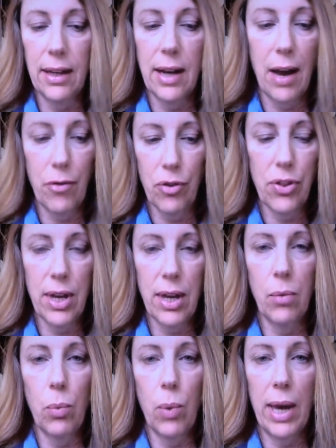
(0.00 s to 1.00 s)
and
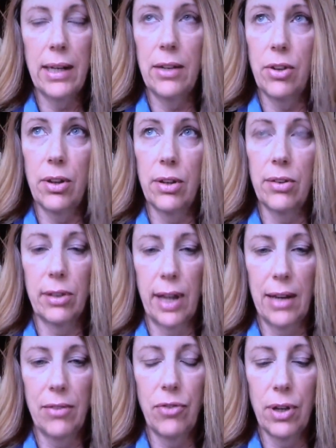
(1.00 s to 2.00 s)
everything went into this
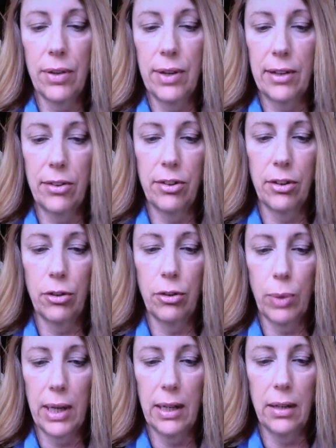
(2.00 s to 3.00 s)
landfill that's
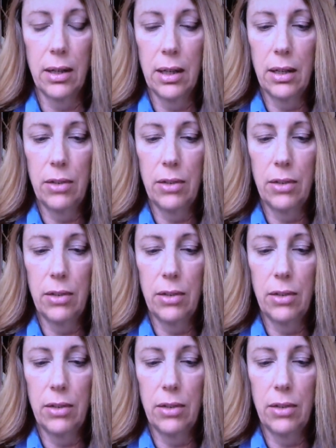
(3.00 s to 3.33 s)
situated